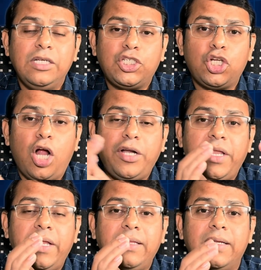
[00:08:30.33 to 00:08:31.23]

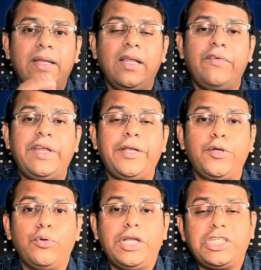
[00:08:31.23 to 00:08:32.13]
shortening the delivery
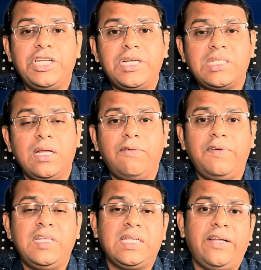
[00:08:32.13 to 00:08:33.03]
duration itself
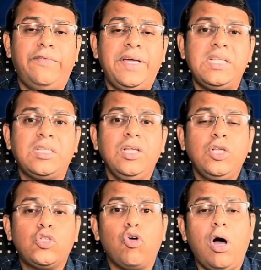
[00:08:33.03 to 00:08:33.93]
is advised
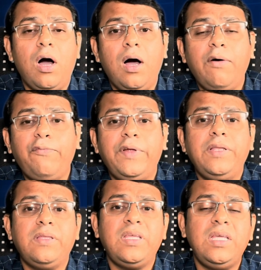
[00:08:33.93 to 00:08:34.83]
so often
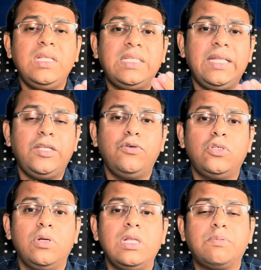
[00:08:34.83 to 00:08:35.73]
these
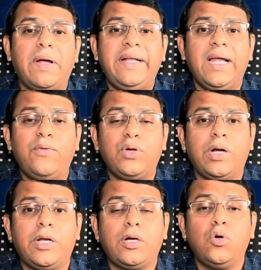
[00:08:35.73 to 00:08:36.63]
individuals might have to
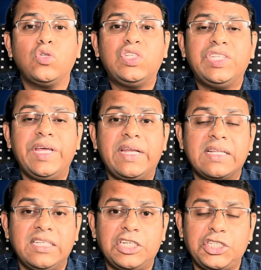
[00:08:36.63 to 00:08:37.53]
undergo cesarean
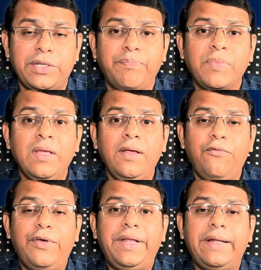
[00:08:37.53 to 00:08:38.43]
section
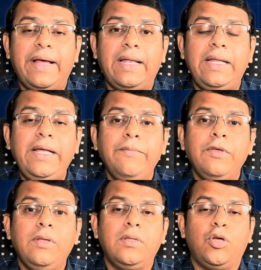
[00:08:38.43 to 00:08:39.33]
very rarely
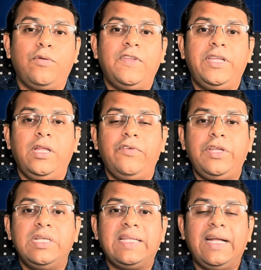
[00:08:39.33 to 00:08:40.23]
now if the delivery
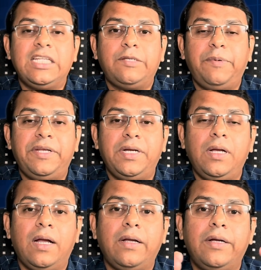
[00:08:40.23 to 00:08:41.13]
is anticipated
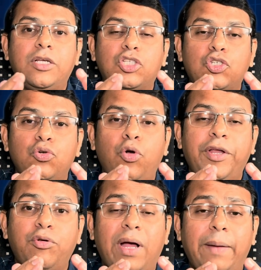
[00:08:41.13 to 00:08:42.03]
and it is
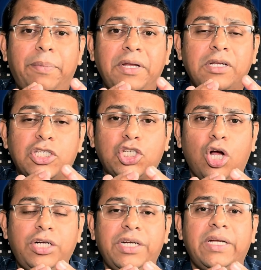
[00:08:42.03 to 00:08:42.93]
going to happen in a
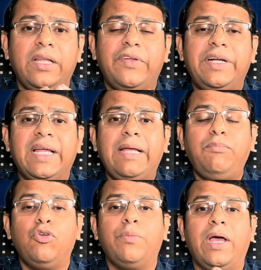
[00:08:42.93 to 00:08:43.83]
shorter delivery time
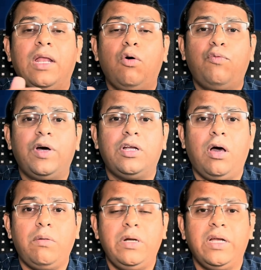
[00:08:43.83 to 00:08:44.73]
you may allow for
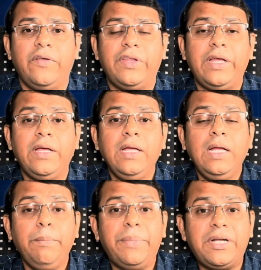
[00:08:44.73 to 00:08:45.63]
normal delivery
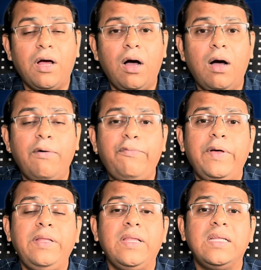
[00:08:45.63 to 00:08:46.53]
but
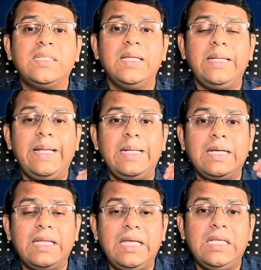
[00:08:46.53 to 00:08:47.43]
often there is an
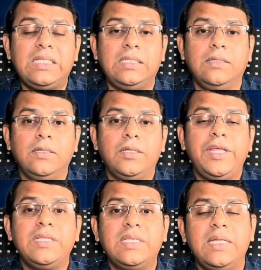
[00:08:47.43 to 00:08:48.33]
increased
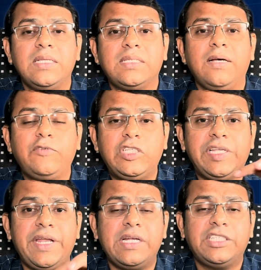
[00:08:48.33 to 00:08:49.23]
incidence of
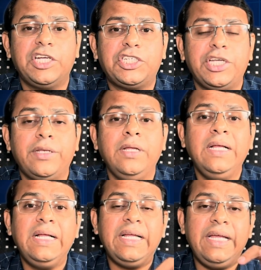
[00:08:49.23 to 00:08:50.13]
cesarean section
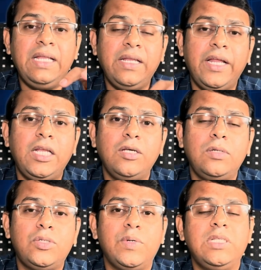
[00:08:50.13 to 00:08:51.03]
in
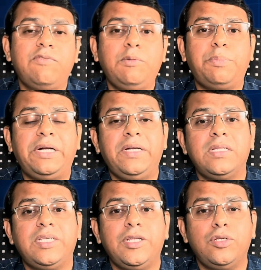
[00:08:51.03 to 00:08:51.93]
individuals with
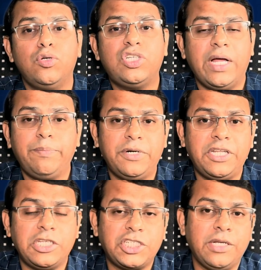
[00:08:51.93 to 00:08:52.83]
pregnancy induced
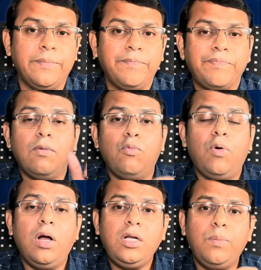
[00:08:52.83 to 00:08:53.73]
hypertension.
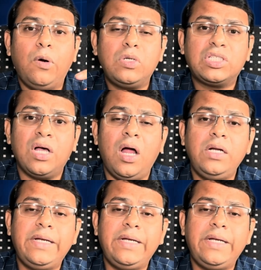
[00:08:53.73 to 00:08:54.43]
What about salt